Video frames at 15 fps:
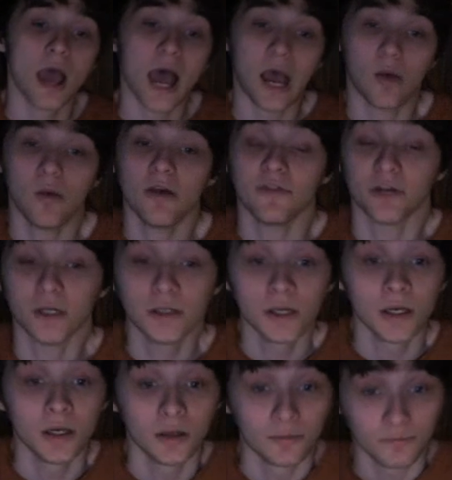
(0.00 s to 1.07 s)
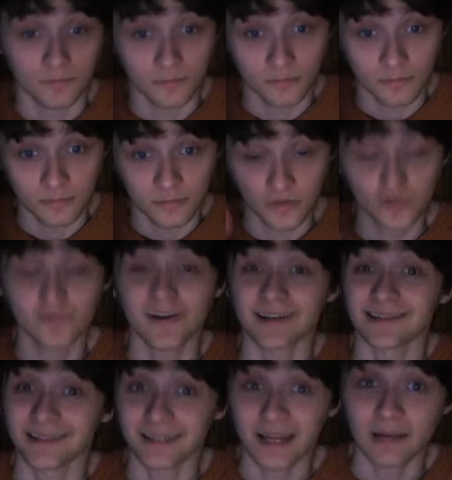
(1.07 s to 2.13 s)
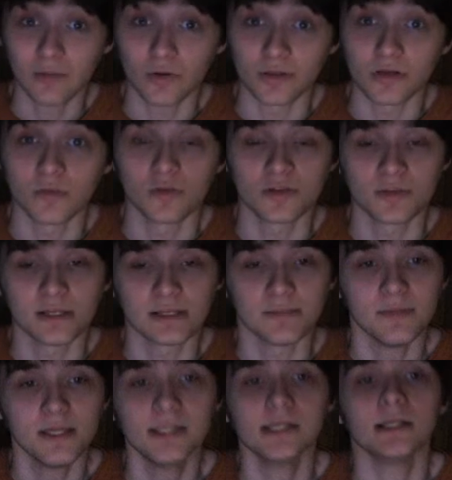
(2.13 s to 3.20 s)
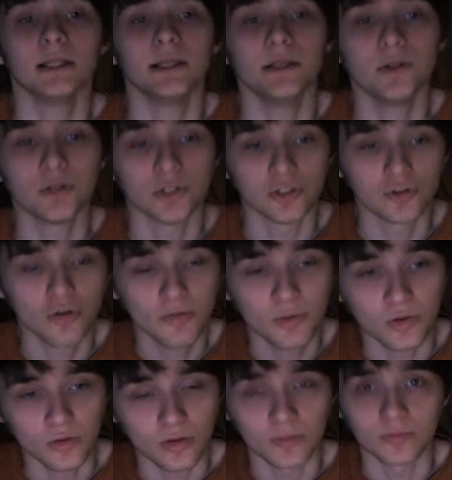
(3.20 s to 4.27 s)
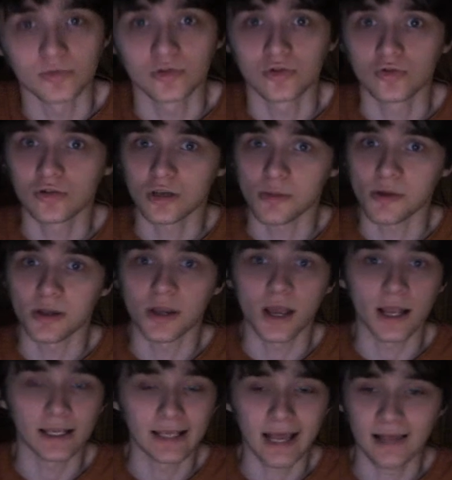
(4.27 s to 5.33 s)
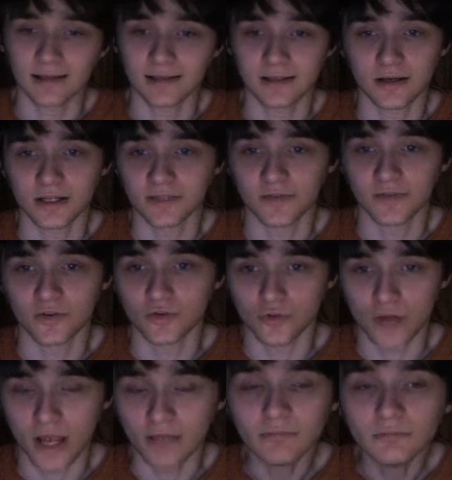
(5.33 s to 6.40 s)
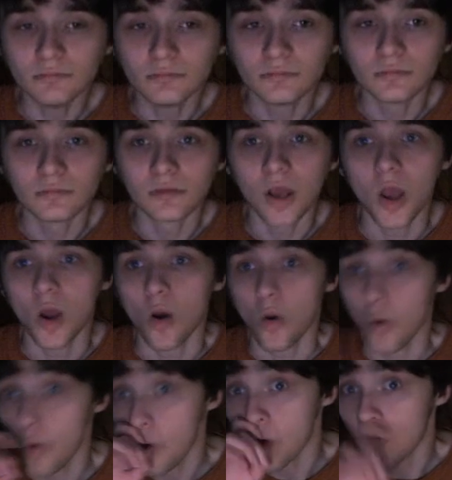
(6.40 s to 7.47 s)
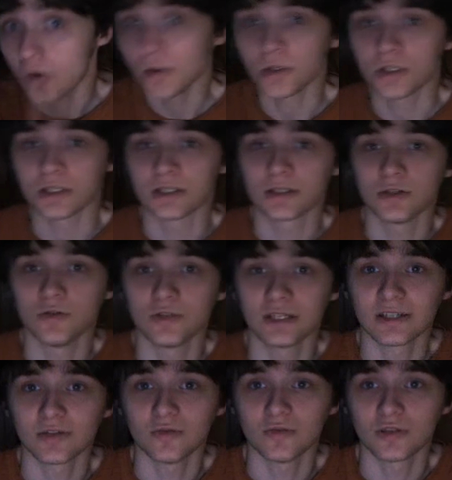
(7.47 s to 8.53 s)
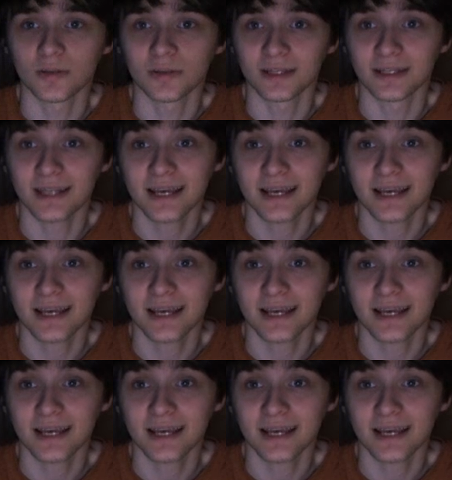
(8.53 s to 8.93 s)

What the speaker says: However, 2000 attack points, which means immediately you can tribute them to summon Galaxy Eyes Photon Dragon, or you can use it to summon the